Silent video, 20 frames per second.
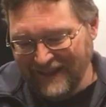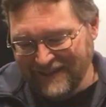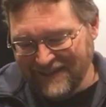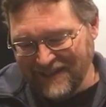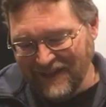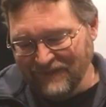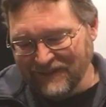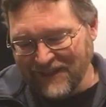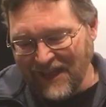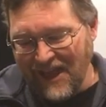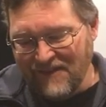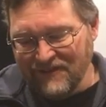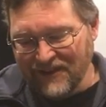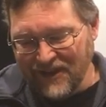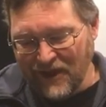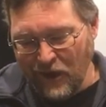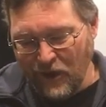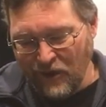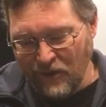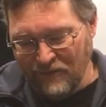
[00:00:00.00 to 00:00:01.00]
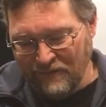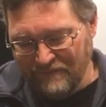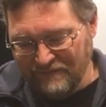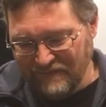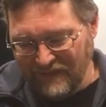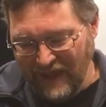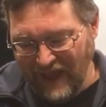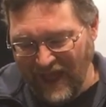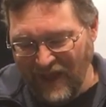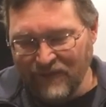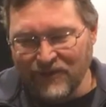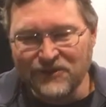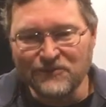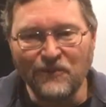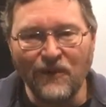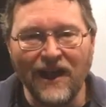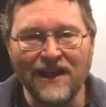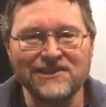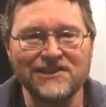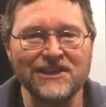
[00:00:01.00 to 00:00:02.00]
Some time ago, I was
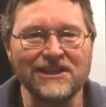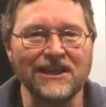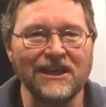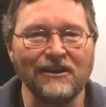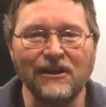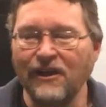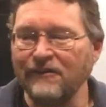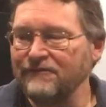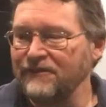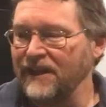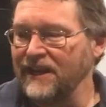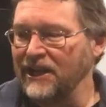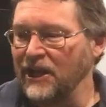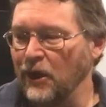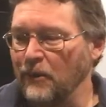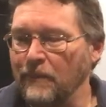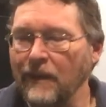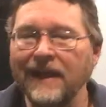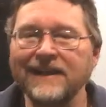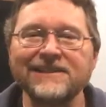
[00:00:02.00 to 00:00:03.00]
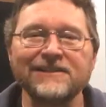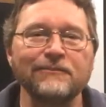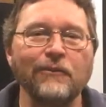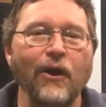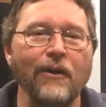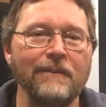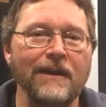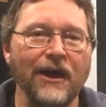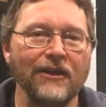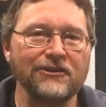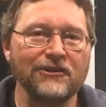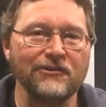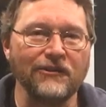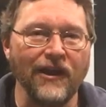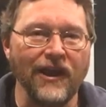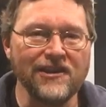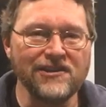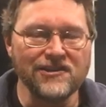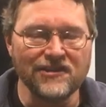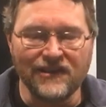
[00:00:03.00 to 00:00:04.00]
watching a video by Smallmouth
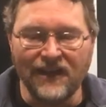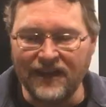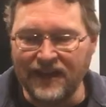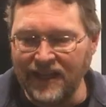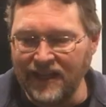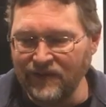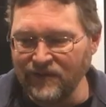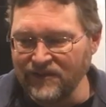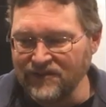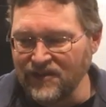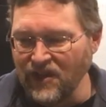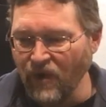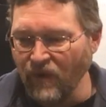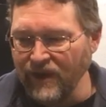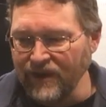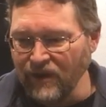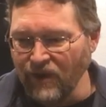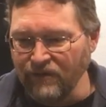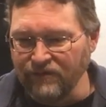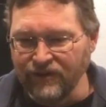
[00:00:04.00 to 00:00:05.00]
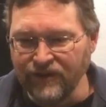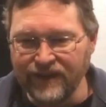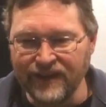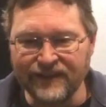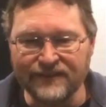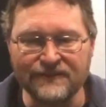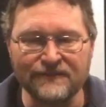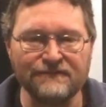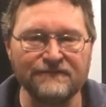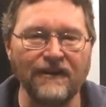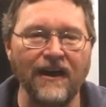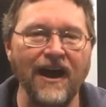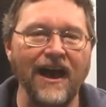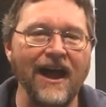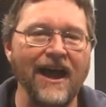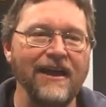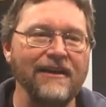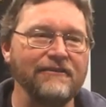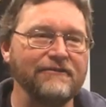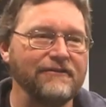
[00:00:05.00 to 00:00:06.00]
Crush, and he was going over his
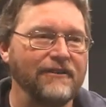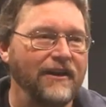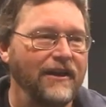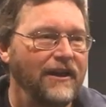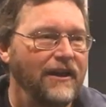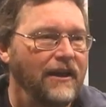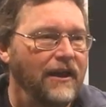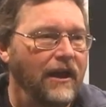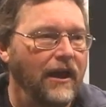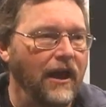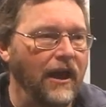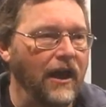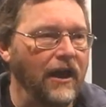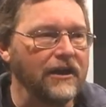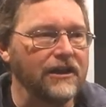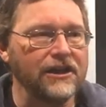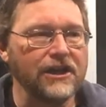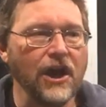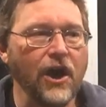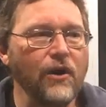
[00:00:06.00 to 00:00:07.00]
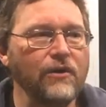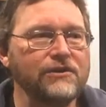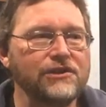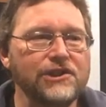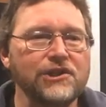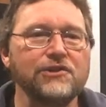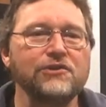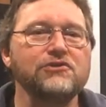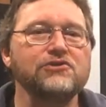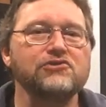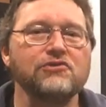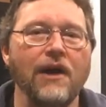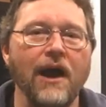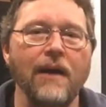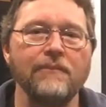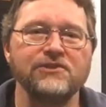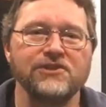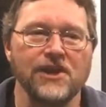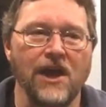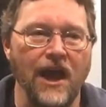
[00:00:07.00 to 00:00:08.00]
five go-to
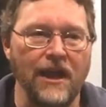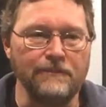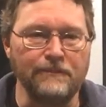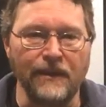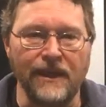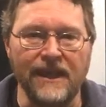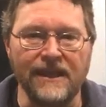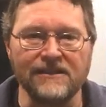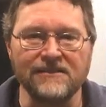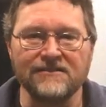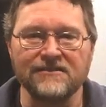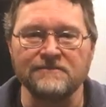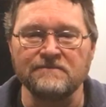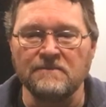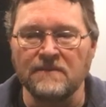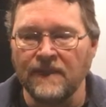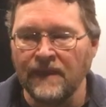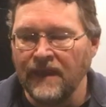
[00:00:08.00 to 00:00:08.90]
drop shot baits.